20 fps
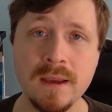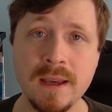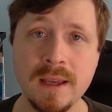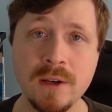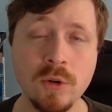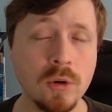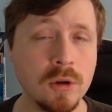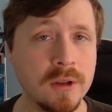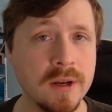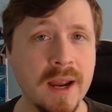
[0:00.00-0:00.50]
In
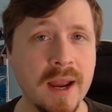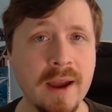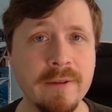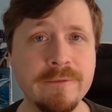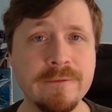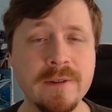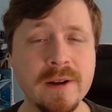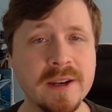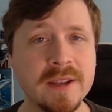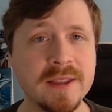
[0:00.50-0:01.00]
order to have
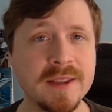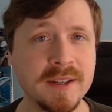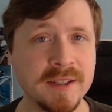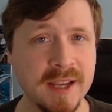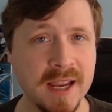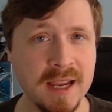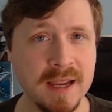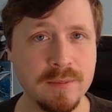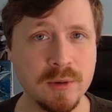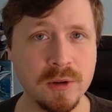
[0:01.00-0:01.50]
fun at the
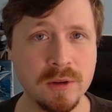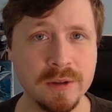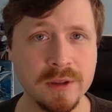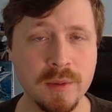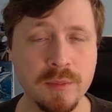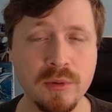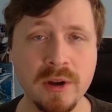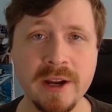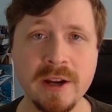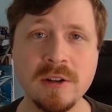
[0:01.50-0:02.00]
table,
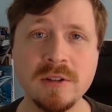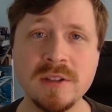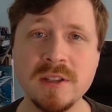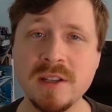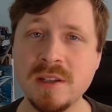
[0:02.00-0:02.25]
the players